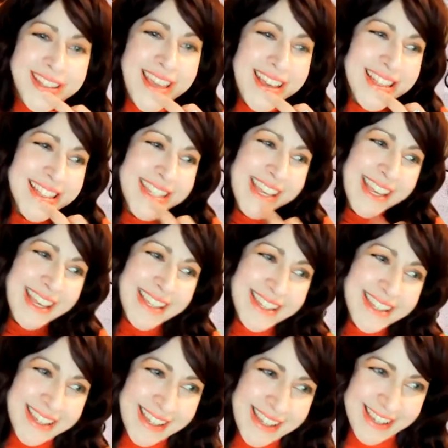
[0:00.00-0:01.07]
yes, it
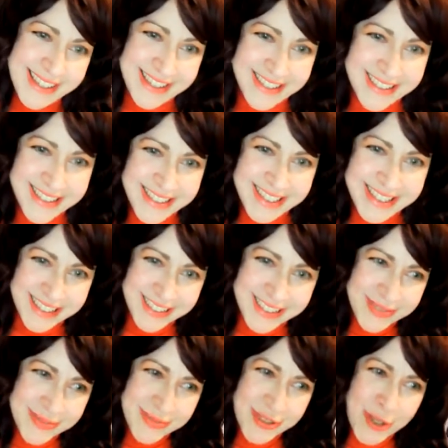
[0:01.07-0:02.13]
is.
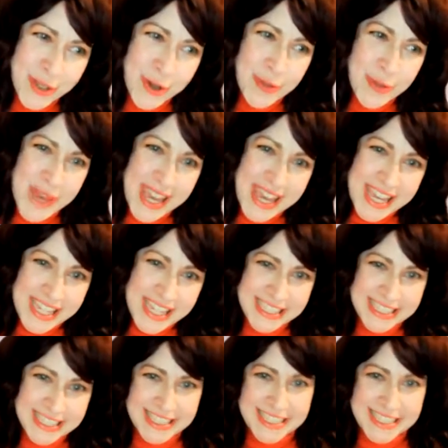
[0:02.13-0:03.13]
You're a man.